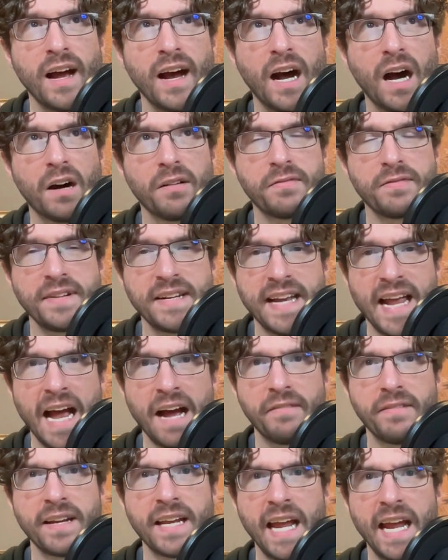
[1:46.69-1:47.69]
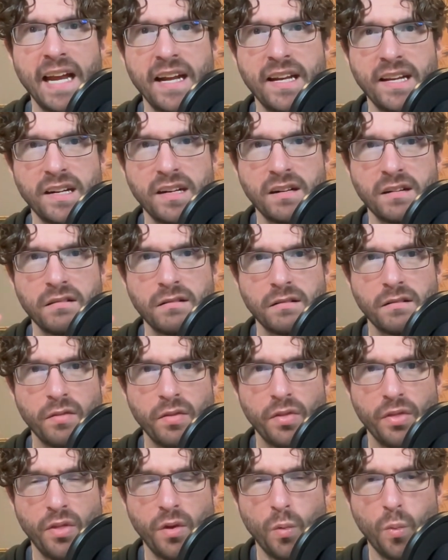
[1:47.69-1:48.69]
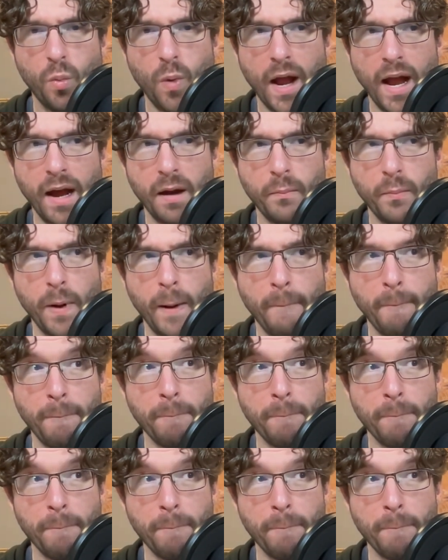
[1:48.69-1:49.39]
of navigating the web.